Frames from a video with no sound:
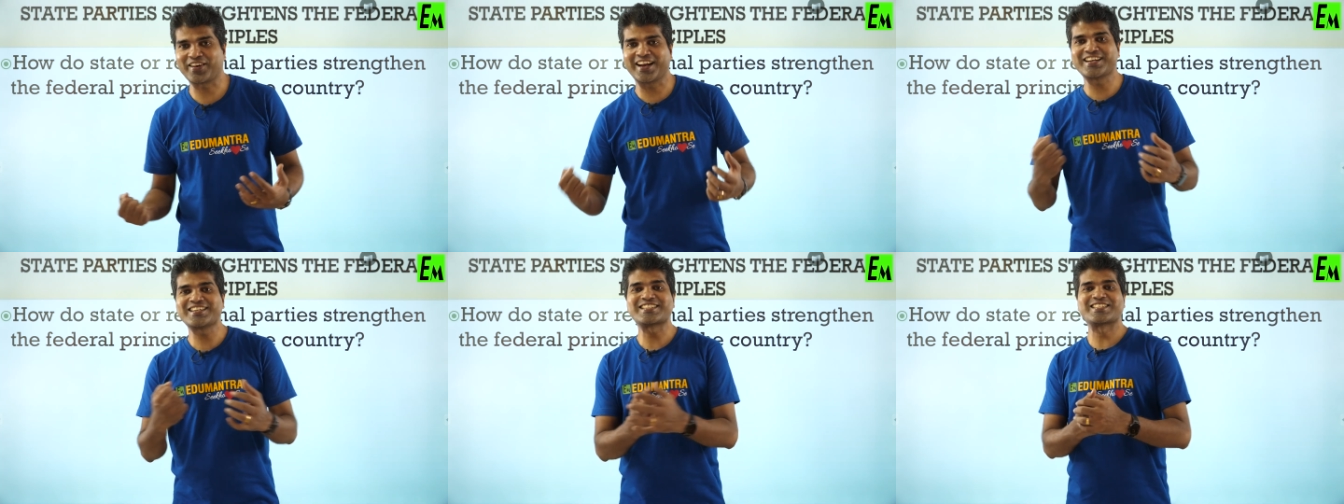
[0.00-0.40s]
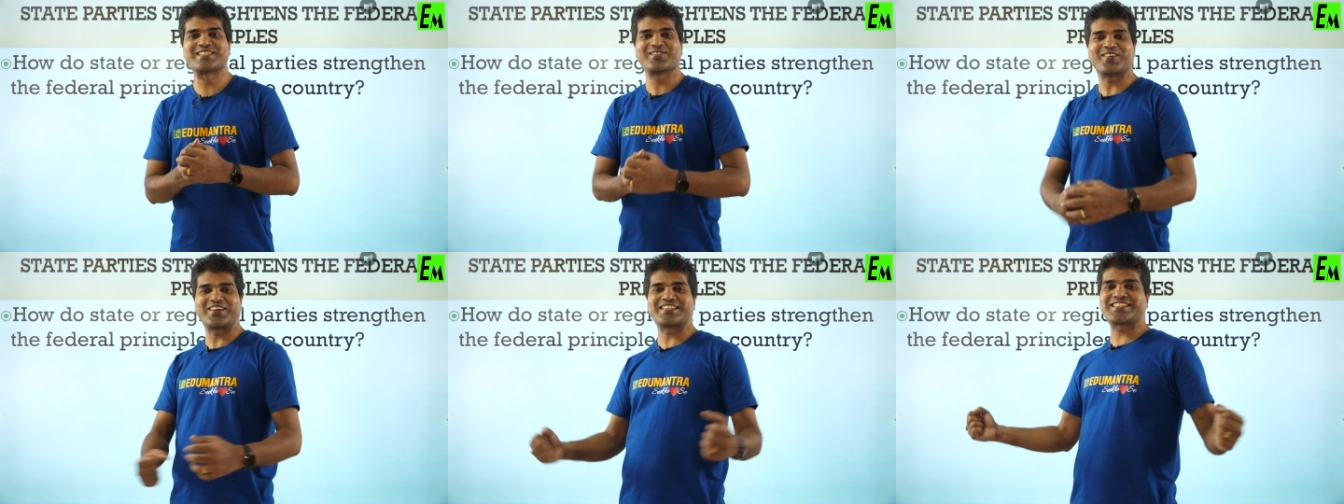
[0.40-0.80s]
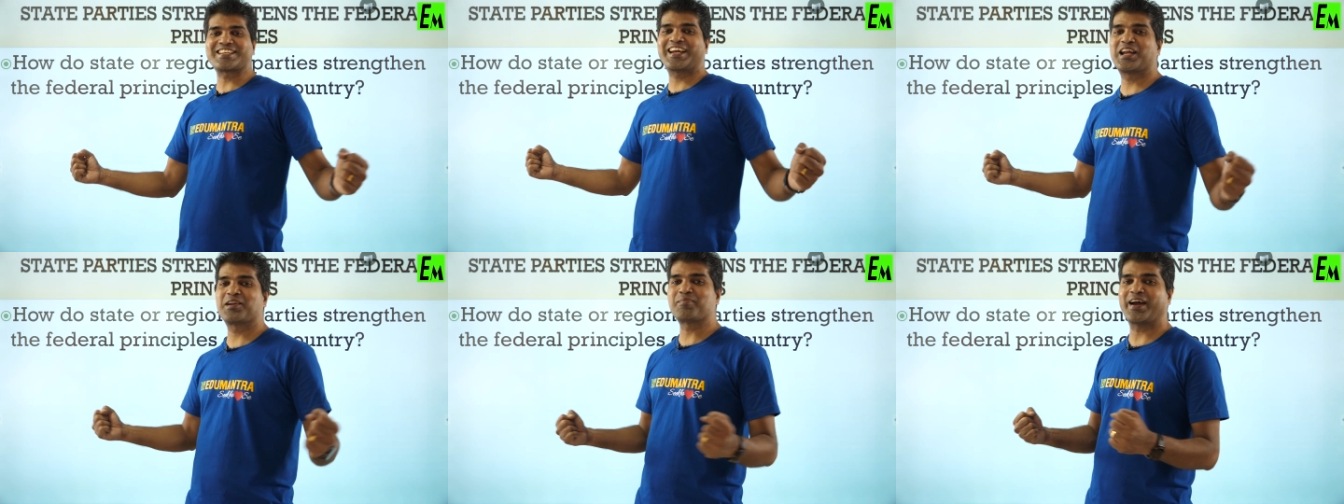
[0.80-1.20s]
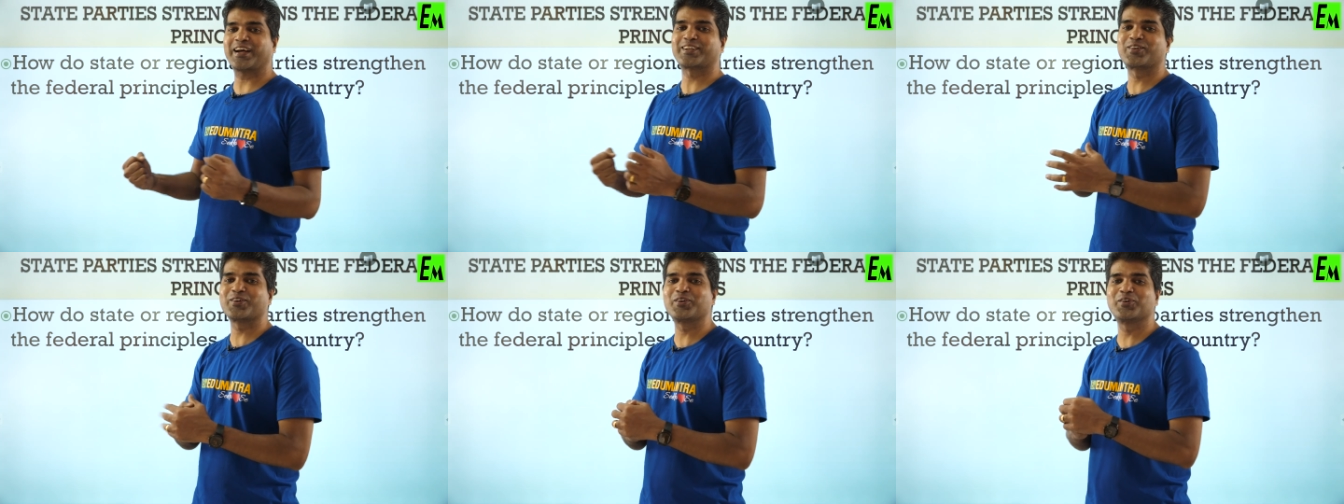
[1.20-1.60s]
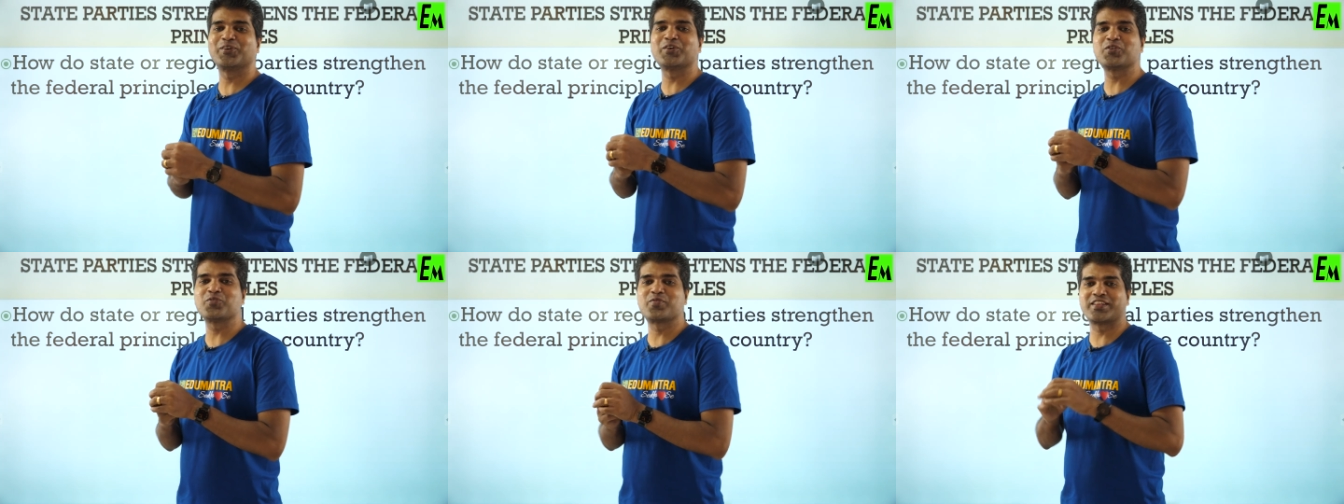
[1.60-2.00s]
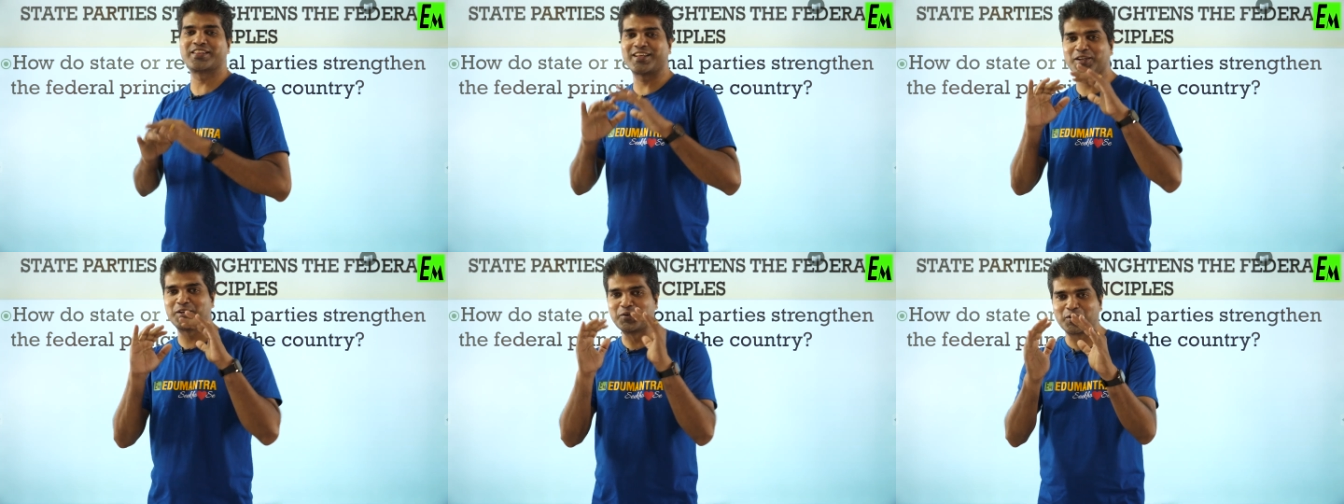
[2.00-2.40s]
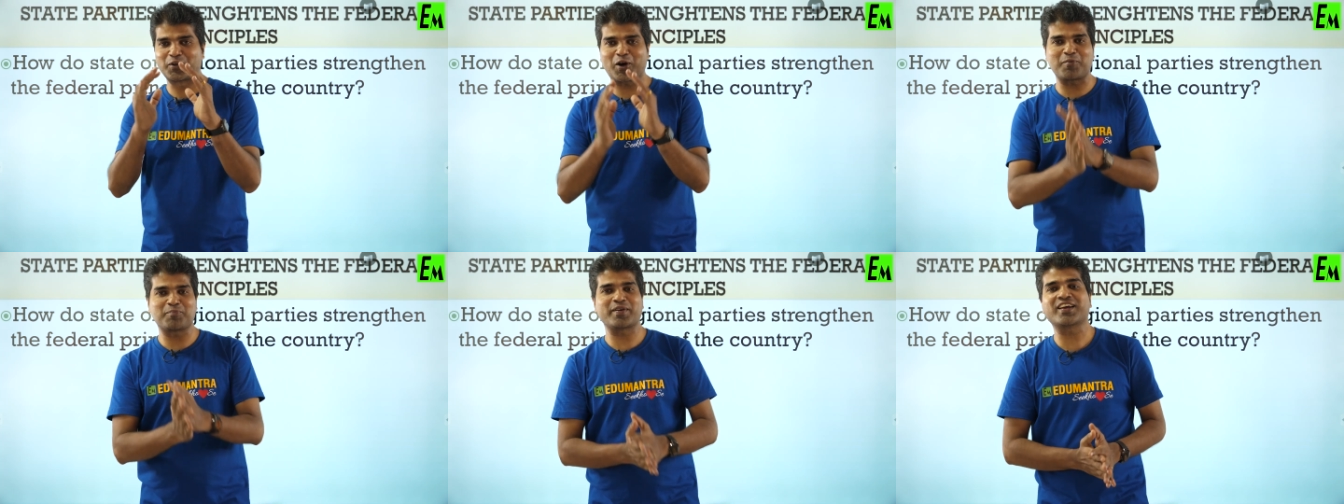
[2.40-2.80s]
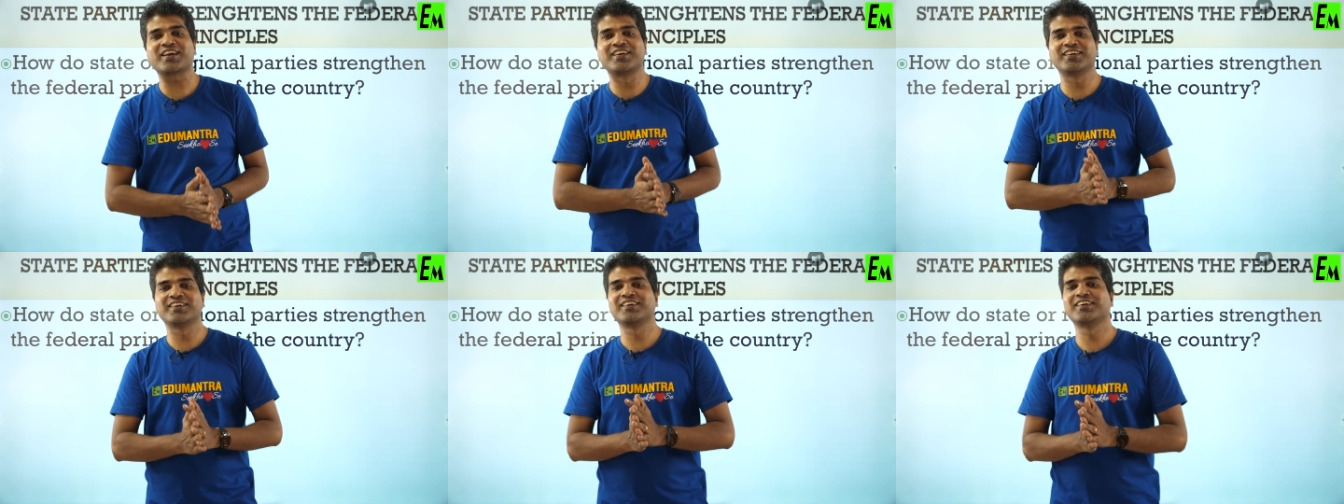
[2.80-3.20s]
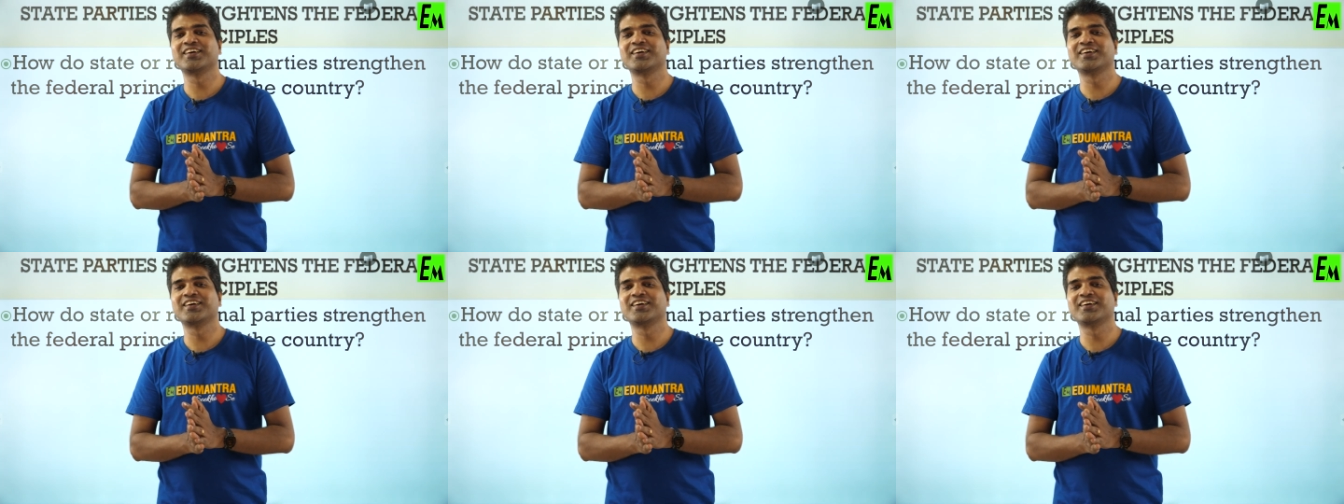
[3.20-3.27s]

friends, once again back to you with the new topic